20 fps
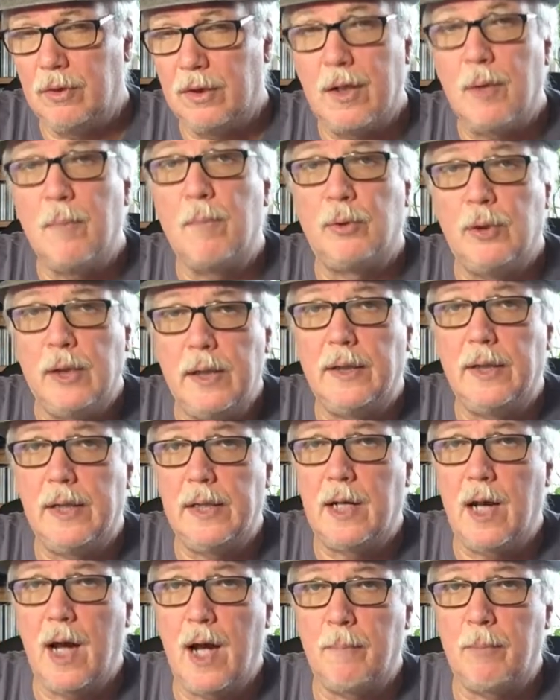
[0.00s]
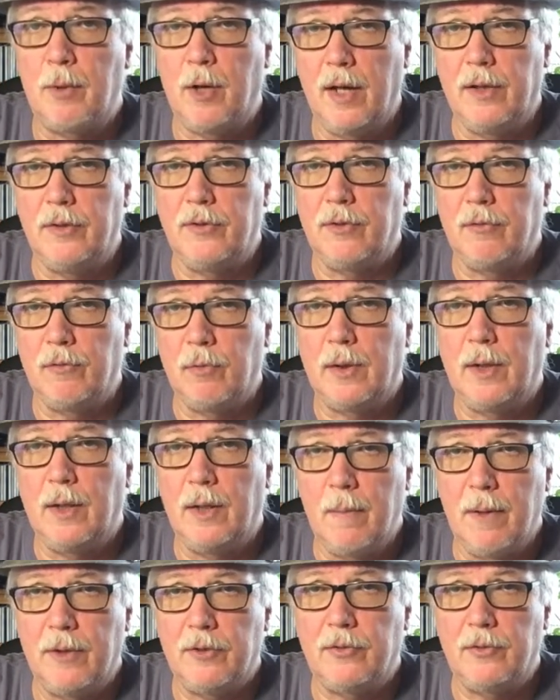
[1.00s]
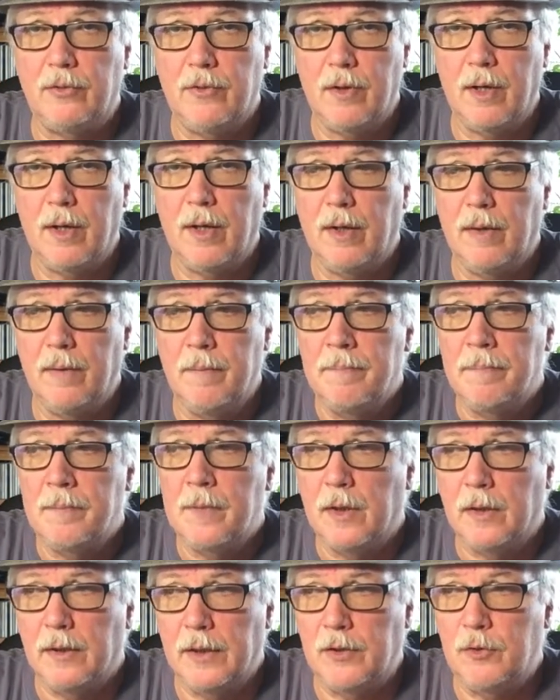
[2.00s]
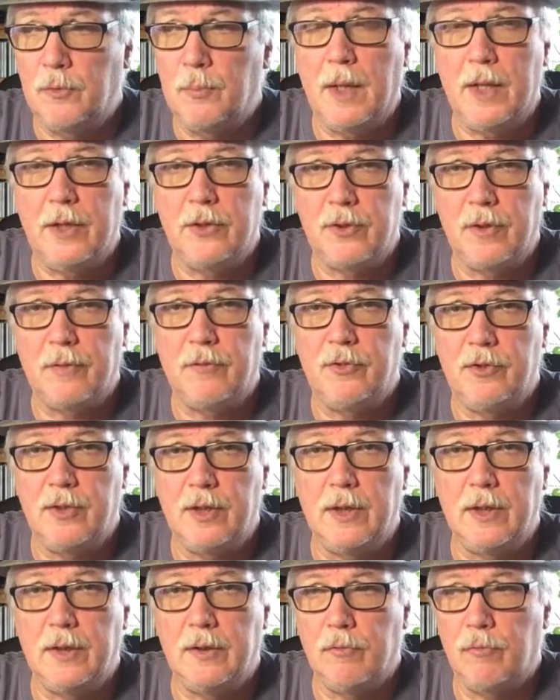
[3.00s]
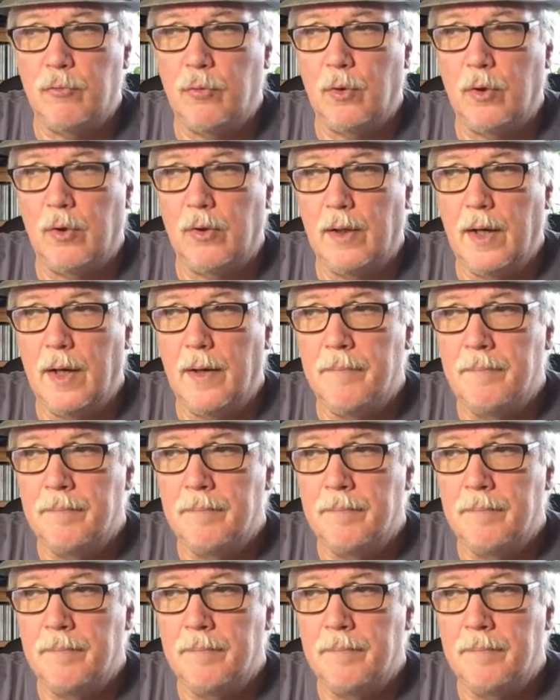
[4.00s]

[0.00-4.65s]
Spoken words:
completely comprehensive. One of the best links page I've seen for